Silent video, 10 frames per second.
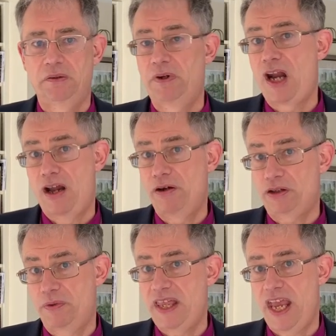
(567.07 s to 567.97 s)
When I
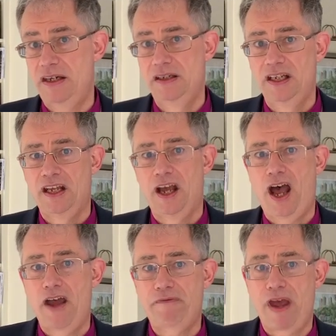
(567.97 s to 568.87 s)
looked within,
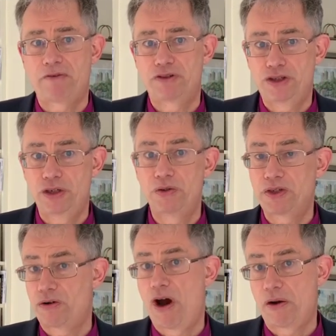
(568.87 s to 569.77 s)
I found two
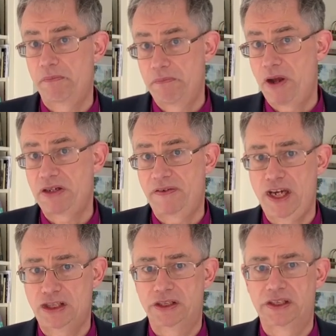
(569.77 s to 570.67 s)
strong
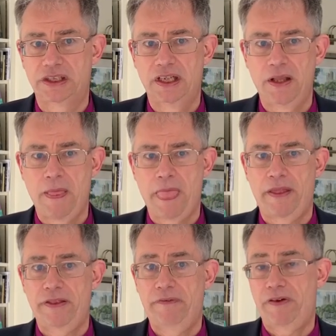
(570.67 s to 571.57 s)
motivations.
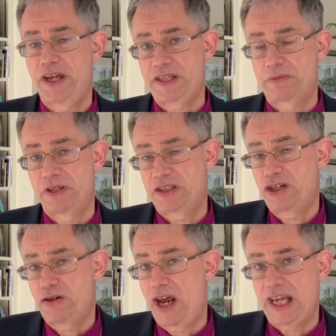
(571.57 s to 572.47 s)
The first was to
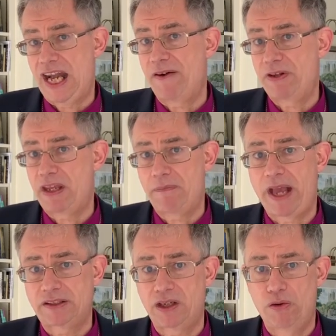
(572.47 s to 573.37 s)
try and get everything
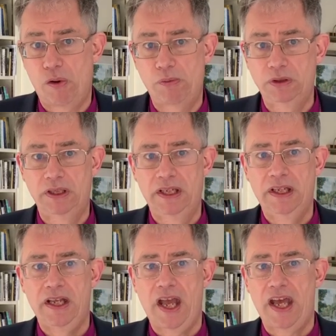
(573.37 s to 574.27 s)
back to normal
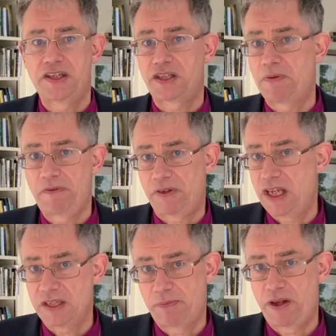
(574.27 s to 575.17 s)
as
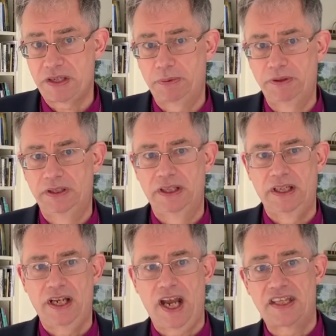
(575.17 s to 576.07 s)
swiftly as possible.
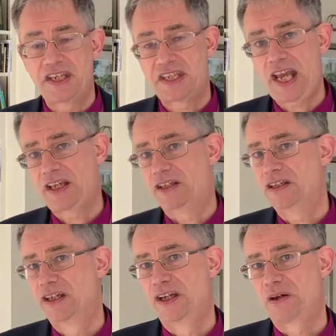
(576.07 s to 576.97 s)
And the
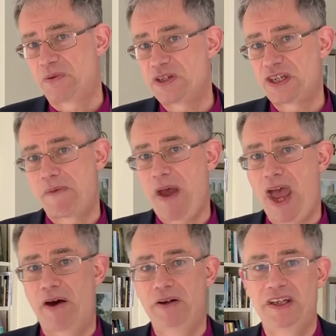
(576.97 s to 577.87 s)
second was
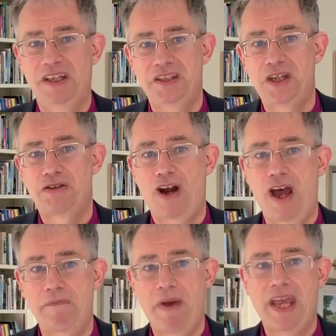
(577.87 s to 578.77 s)
somehow to try
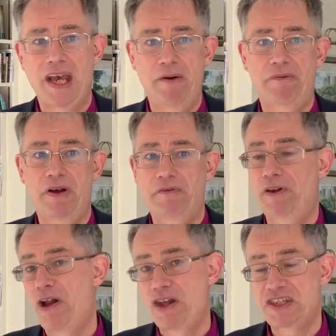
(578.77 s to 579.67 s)
and make up
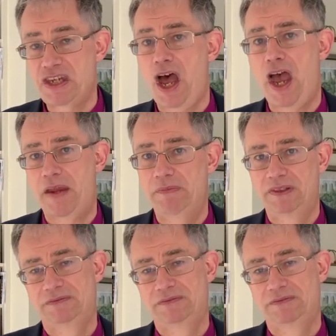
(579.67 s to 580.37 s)
for lost time.